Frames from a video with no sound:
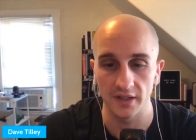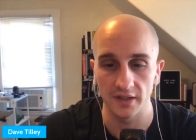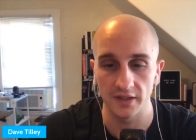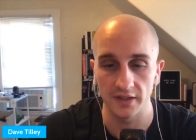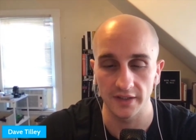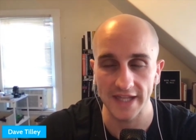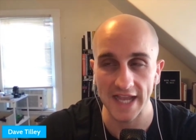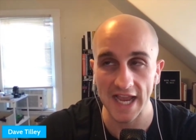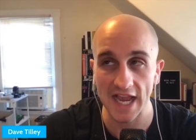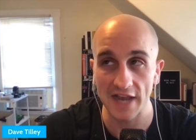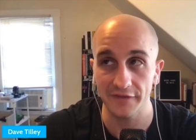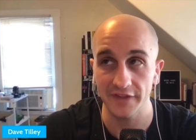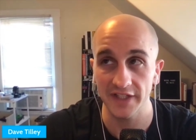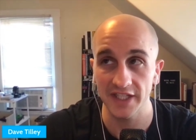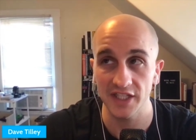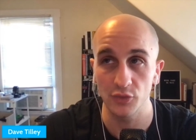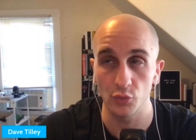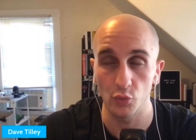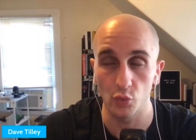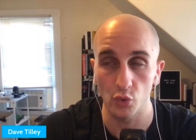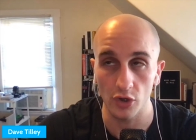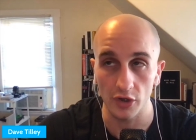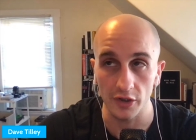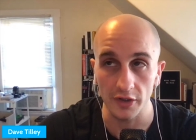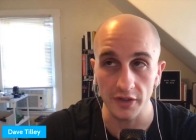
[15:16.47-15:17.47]
caffeine
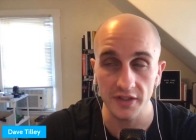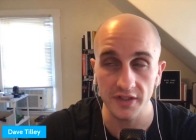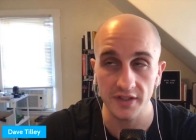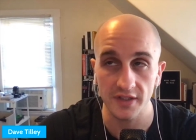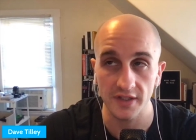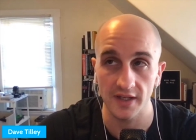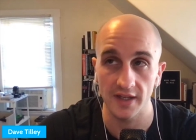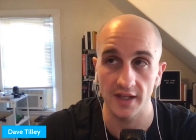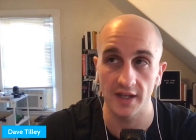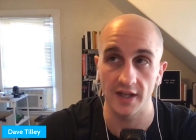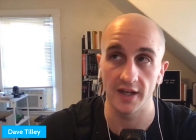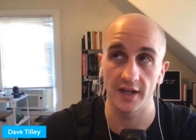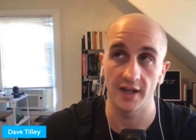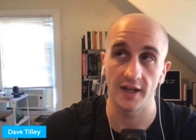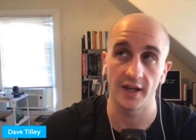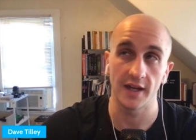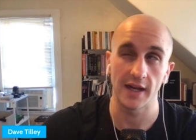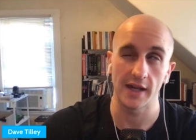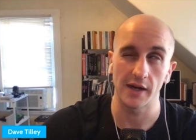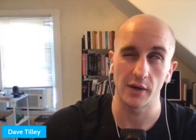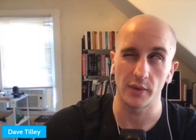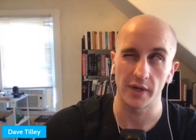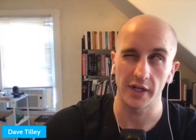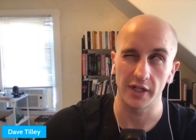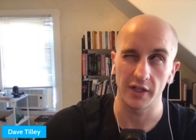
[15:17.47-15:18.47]
works. I
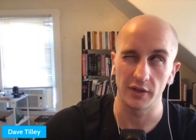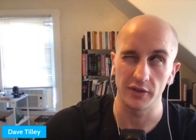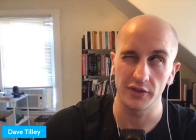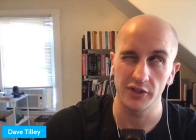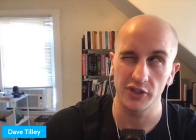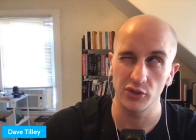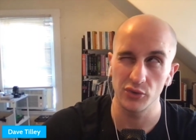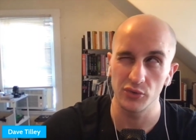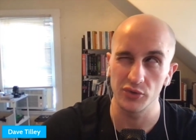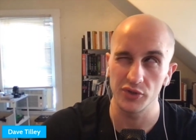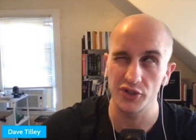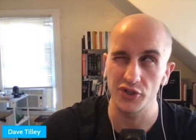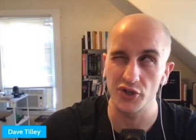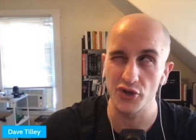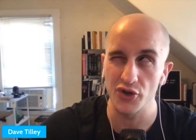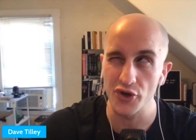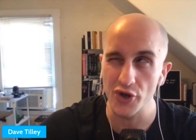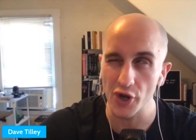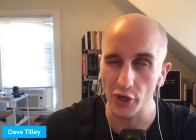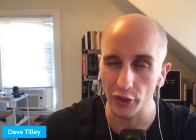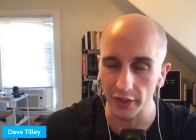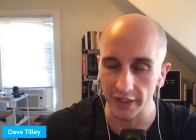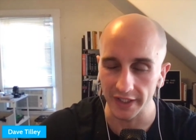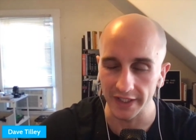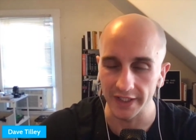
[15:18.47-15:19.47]
don't want to go too
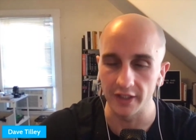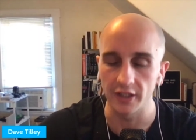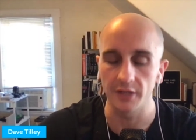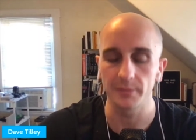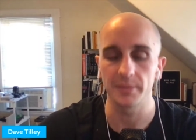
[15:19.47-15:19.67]
nerdy here,